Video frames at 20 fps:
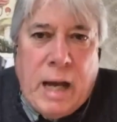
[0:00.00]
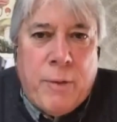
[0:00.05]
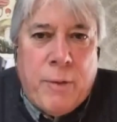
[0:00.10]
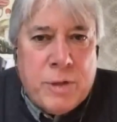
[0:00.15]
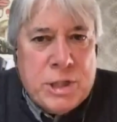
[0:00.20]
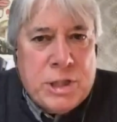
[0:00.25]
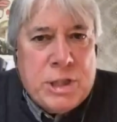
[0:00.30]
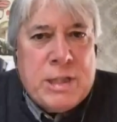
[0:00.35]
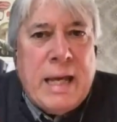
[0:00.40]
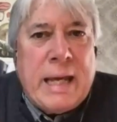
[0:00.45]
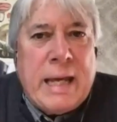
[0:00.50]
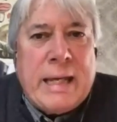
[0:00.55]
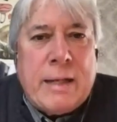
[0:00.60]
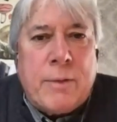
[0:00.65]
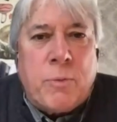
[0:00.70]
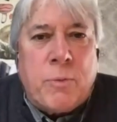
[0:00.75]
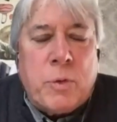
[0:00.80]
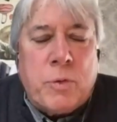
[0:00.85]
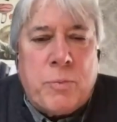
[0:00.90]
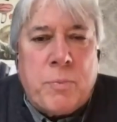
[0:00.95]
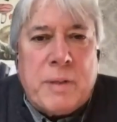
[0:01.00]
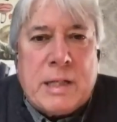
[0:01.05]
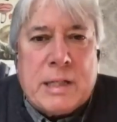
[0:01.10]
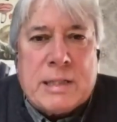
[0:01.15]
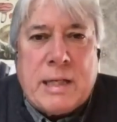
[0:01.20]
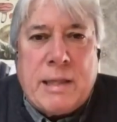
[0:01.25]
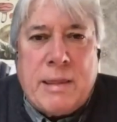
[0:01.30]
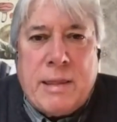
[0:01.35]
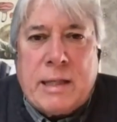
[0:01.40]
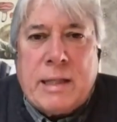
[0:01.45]
I was just thanking Ruth because
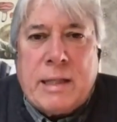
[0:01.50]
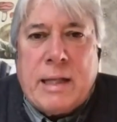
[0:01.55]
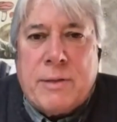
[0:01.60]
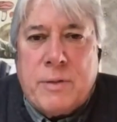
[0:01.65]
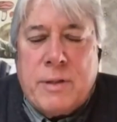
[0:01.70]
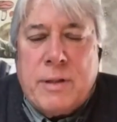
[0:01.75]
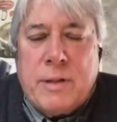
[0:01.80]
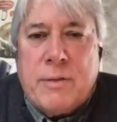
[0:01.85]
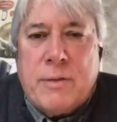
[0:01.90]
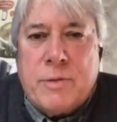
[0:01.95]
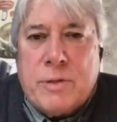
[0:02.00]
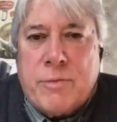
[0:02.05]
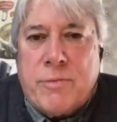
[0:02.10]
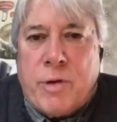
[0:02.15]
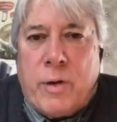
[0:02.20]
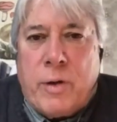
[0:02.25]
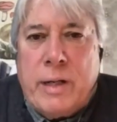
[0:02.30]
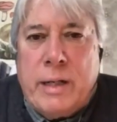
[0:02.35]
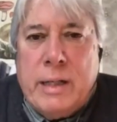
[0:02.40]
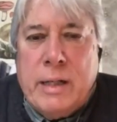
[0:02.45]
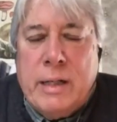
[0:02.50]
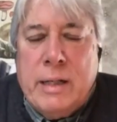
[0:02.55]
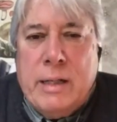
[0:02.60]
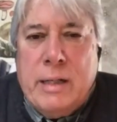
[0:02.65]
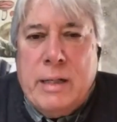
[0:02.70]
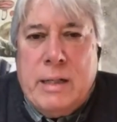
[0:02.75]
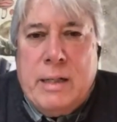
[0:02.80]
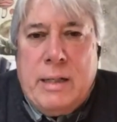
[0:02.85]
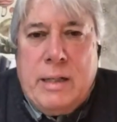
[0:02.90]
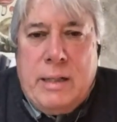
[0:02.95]
I think that that was a very
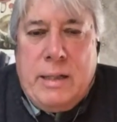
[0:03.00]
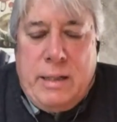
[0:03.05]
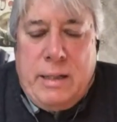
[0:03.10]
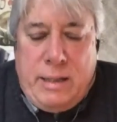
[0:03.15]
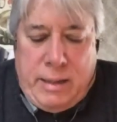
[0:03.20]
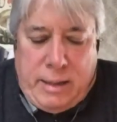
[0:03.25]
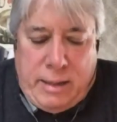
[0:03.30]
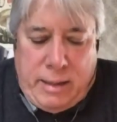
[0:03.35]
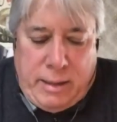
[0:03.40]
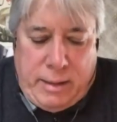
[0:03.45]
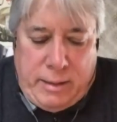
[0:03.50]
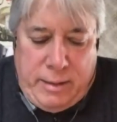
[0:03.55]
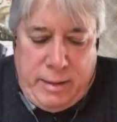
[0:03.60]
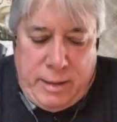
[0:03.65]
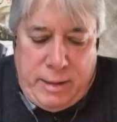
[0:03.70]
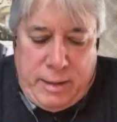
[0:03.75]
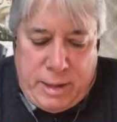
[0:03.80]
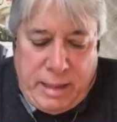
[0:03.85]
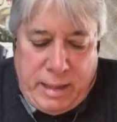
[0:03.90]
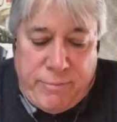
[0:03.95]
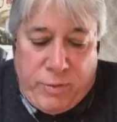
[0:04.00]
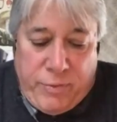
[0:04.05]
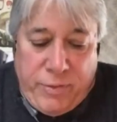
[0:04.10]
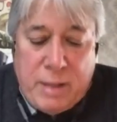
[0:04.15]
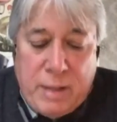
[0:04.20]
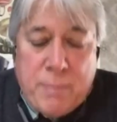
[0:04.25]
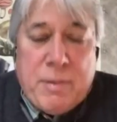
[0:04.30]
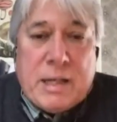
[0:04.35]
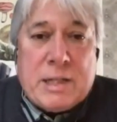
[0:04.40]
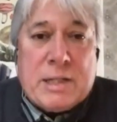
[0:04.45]
uh, insightful
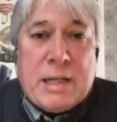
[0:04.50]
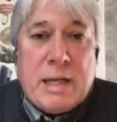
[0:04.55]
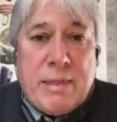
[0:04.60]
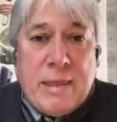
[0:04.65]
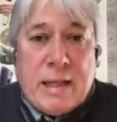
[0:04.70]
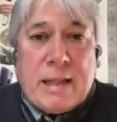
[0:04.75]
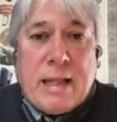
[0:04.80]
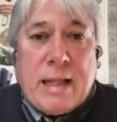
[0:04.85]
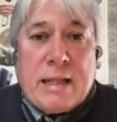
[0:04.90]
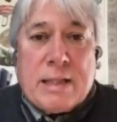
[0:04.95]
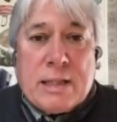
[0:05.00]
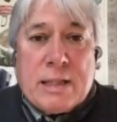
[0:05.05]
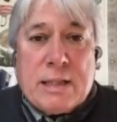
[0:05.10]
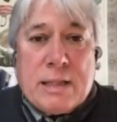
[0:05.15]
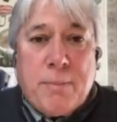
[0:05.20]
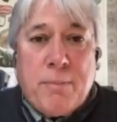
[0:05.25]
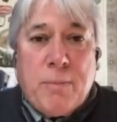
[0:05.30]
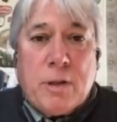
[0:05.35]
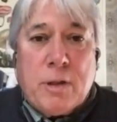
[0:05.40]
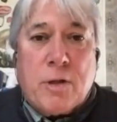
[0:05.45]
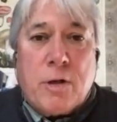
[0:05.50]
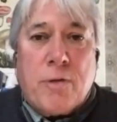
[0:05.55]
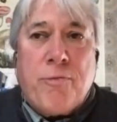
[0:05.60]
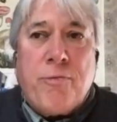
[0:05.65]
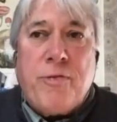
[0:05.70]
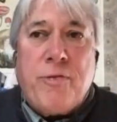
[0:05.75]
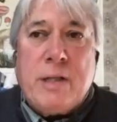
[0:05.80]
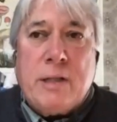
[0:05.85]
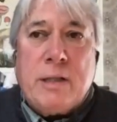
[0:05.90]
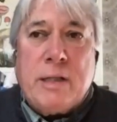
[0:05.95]
thing because I think that similar
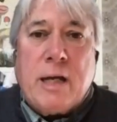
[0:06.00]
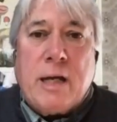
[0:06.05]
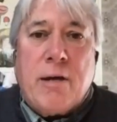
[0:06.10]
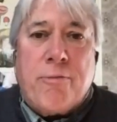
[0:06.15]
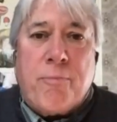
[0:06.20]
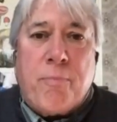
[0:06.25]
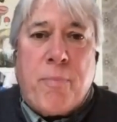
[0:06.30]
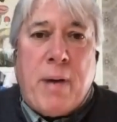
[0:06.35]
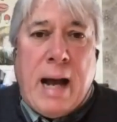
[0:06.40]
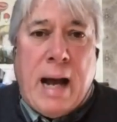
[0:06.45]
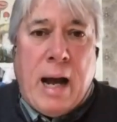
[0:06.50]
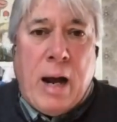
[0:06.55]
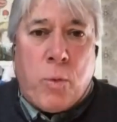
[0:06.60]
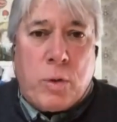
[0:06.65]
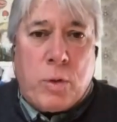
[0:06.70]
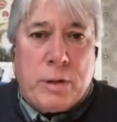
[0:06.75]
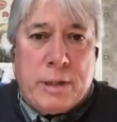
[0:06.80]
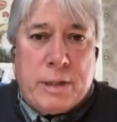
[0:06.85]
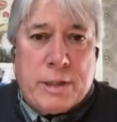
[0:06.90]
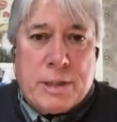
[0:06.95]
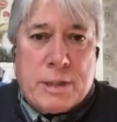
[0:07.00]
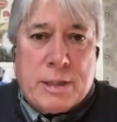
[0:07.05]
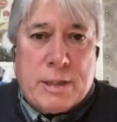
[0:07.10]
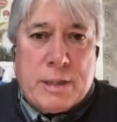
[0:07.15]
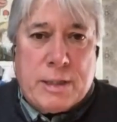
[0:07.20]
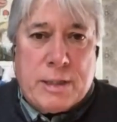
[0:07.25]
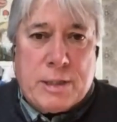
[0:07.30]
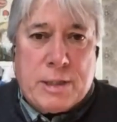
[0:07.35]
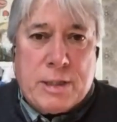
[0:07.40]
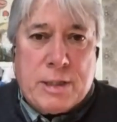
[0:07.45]
feeling of
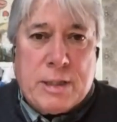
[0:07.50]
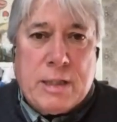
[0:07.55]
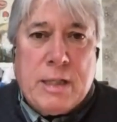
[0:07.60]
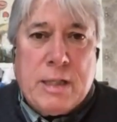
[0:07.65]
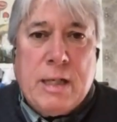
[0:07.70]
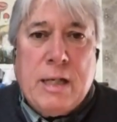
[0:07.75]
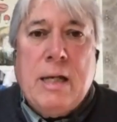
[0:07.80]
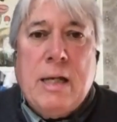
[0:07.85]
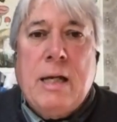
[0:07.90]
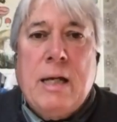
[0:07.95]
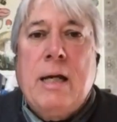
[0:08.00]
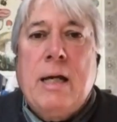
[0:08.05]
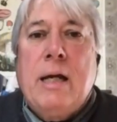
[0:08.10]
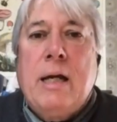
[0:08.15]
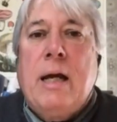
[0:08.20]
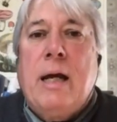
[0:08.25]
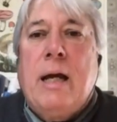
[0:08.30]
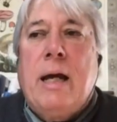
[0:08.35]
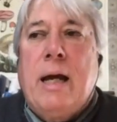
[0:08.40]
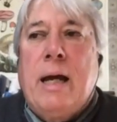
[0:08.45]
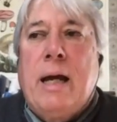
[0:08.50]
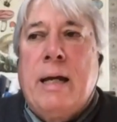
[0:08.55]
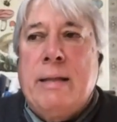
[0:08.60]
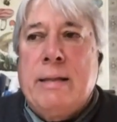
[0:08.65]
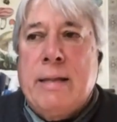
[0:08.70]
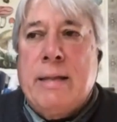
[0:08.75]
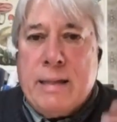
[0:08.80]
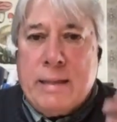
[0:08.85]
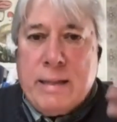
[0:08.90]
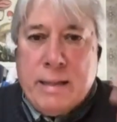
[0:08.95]
powerlessness and
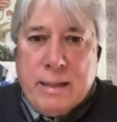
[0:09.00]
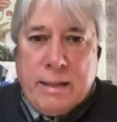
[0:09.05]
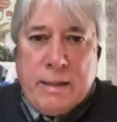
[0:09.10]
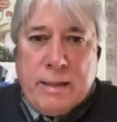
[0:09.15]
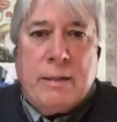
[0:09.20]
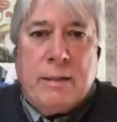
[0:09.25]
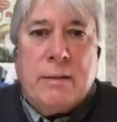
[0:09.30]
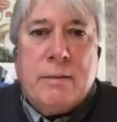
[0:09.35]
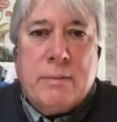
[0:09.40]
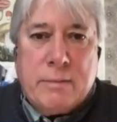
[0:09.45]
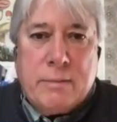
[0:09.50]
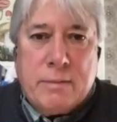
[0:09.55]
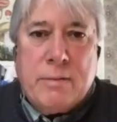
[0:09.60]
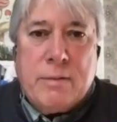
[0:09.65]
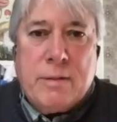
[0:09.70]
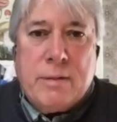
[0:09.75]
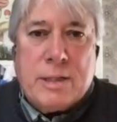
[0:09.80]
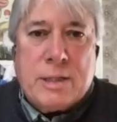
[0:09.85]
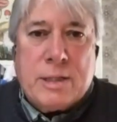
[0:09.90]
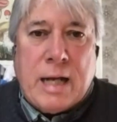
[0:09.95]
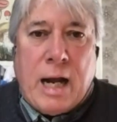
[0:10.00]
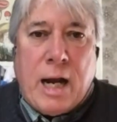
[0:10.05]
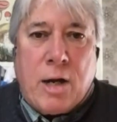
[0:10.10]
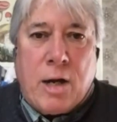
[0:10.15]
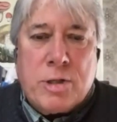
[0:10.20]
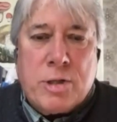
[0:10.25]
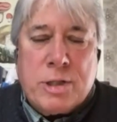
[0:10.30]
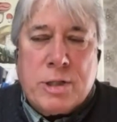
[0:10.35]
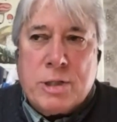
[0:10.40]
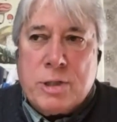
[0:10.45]
then the
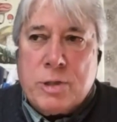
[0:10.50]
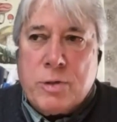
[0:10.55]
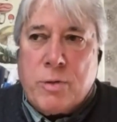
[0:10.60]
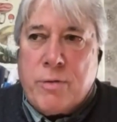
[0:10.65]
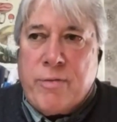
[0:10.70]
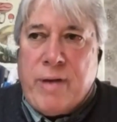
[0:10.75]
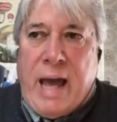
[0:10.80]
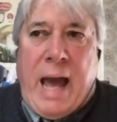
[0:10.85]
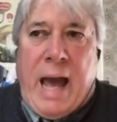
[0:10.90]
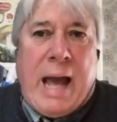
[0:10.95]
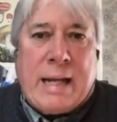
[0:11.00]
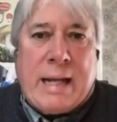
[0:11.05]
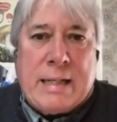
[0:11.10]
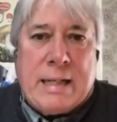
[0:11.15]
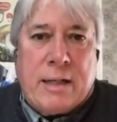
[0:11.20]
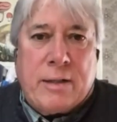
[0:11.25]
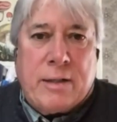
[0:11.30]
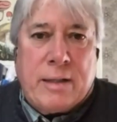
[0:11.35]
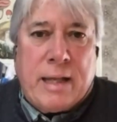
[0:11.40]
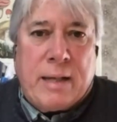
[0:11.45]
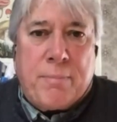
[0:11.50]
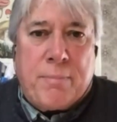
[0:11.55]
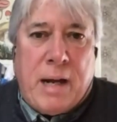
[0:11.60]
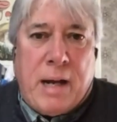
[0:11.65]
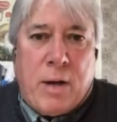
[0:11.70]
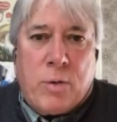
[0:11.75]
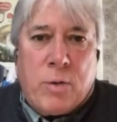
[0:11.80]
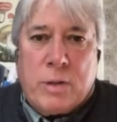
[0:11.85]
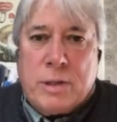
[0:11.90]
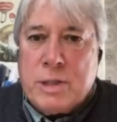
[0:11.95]
desire to sort of act out of that
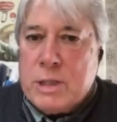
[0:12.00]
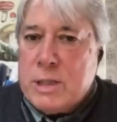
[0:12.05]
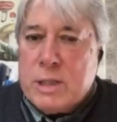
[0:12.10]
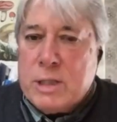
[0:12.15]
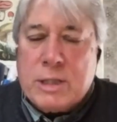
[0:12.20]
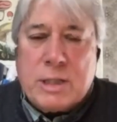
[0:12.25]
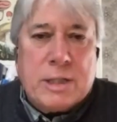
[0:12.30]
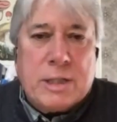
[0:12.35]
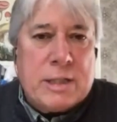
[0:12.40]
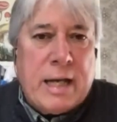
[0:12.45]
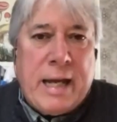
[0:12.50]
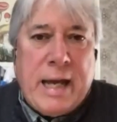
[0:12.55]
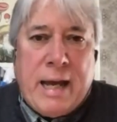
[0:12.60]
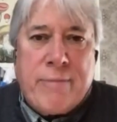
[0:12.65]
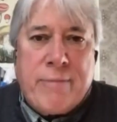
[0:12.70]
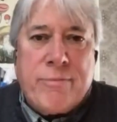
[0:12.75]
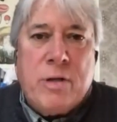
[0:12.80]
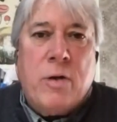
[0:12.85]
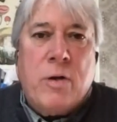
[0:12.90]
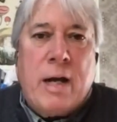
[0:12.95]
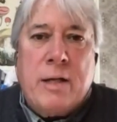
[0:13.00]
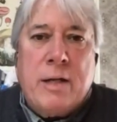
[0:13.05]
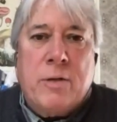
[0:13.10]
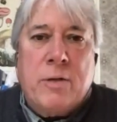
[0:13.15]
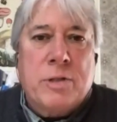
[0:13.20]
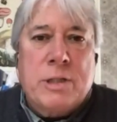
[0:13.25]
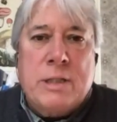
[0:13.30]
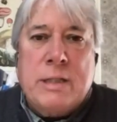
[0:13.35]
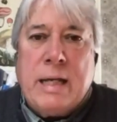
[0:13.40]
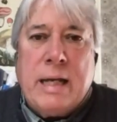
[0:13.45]
powerlessness because I have no, I
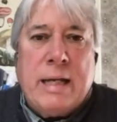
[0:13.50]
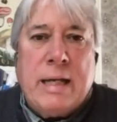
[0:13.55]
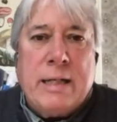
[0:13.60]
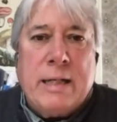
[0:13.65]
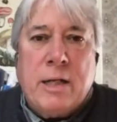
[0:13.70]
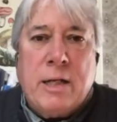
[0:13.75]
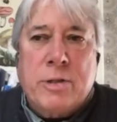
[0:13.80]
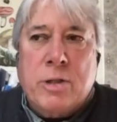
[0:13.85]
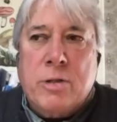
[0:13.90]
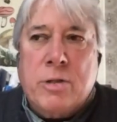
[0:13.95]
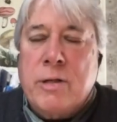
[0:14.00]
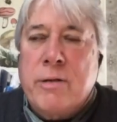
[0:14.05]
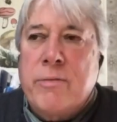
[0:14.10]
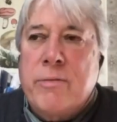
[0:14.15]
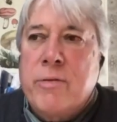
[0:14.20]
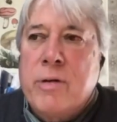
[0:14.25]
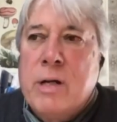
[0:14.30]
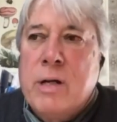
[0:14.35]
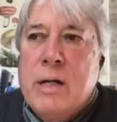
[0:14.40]
don't see any alternative.